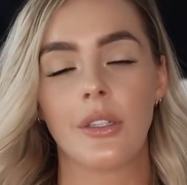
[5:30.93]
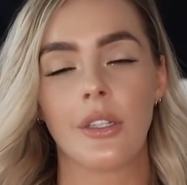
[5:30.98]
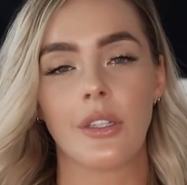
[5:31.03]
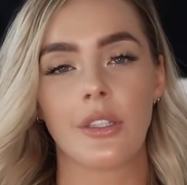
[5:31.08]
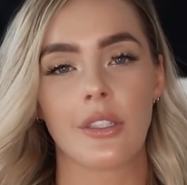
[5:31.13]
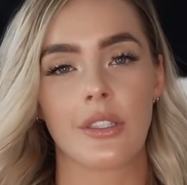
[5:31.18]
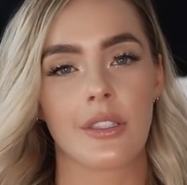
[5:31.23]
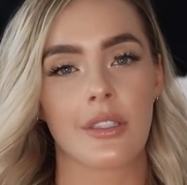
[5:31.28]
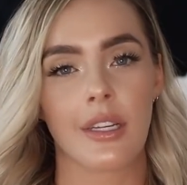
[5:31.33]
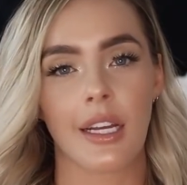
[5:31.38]

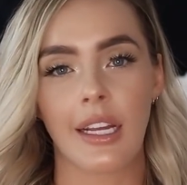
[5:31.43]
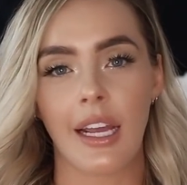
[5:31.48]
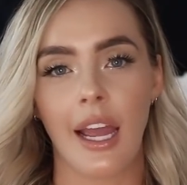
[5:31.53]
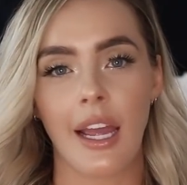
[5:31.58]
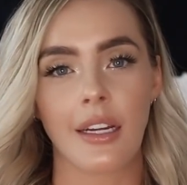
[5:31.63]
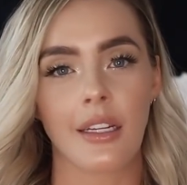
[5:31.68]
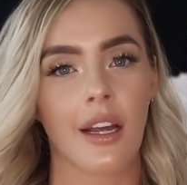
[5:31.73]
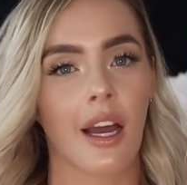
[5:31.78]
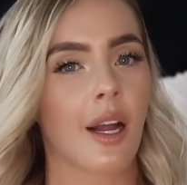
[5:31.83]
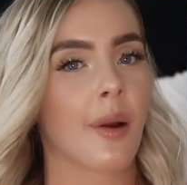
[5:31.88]
You just,
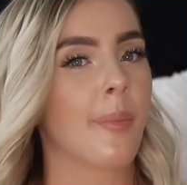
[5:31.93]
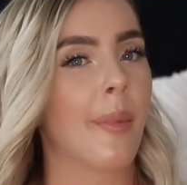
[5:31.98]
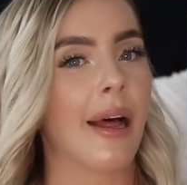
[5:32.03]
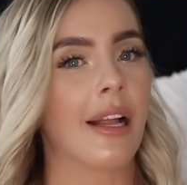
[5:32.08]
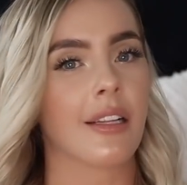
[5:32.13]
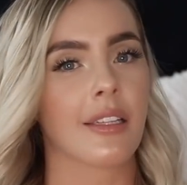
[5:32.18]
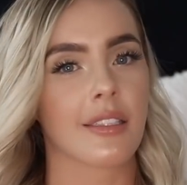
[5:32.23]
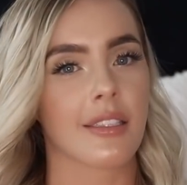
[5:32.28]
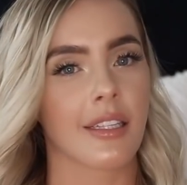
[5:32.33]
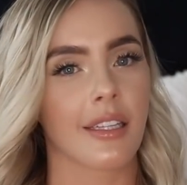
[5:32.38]
again, gotta
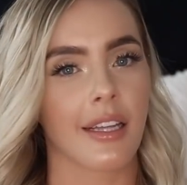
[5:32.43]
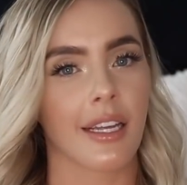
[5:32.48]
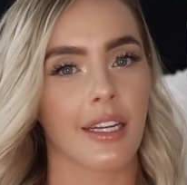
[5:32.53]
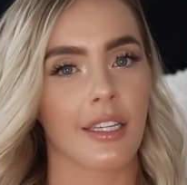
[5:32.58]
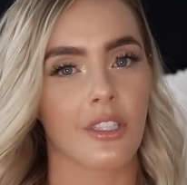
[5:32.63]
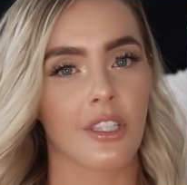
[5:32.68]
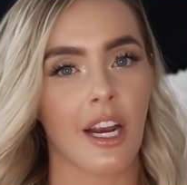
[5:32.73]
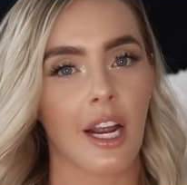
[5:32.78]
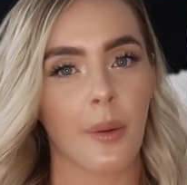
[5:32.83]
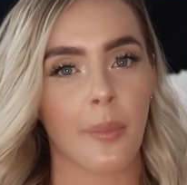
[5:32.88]
balance it
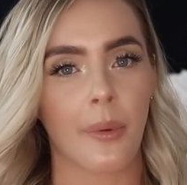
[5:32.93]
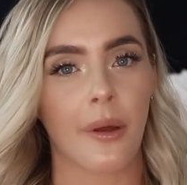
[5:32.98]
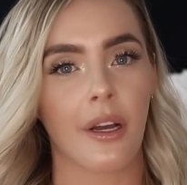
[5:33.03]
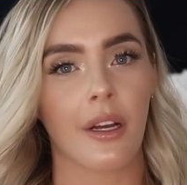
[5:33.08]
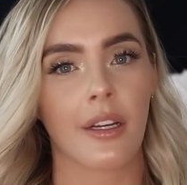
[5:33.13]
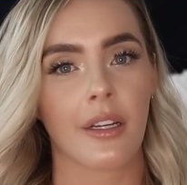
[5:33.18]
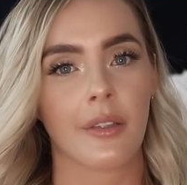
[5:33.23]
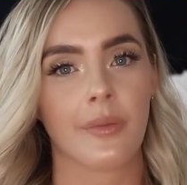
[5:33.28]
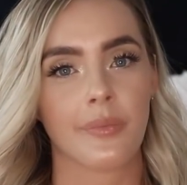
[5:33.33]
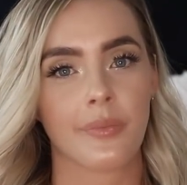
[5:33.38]
like a checkbook.